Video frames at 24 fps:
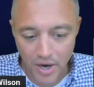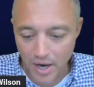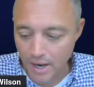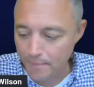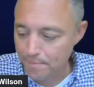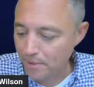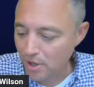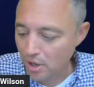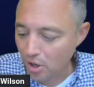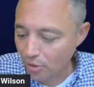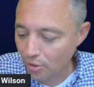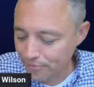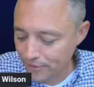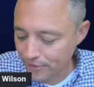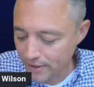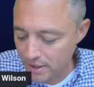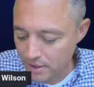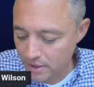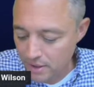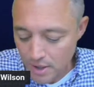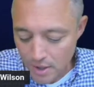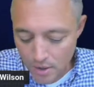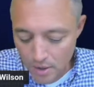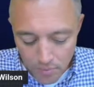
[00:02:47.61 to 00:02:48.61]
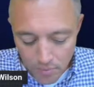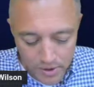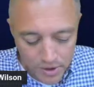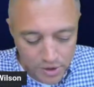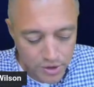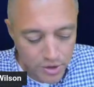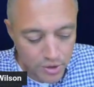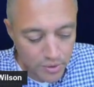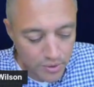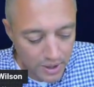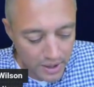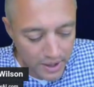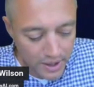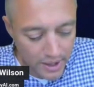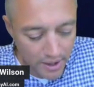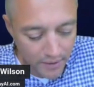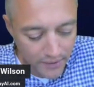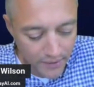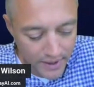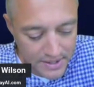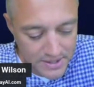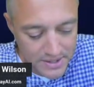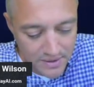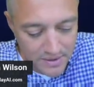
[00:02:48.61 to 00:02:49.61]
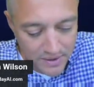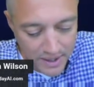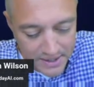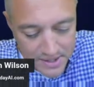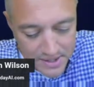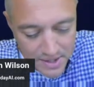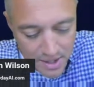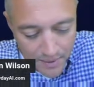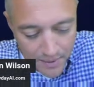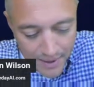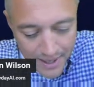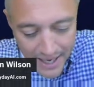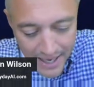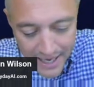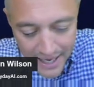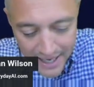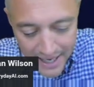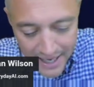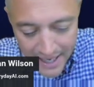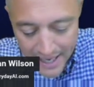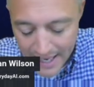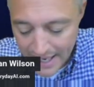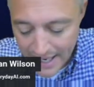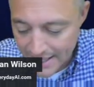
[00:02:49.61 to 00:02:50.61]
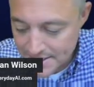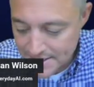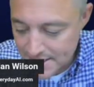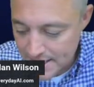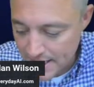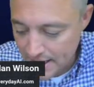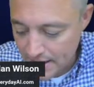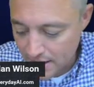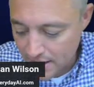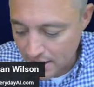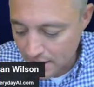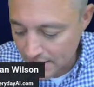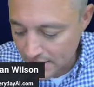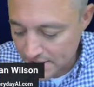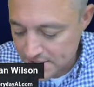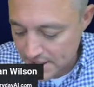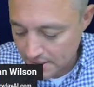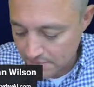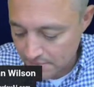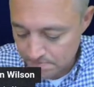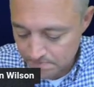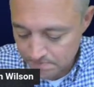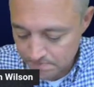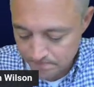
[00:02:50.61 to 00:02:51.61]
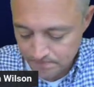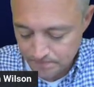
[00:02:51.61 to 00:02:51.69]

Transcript: All right. But hopefully you can hear this. Let's go ahead and take a listen.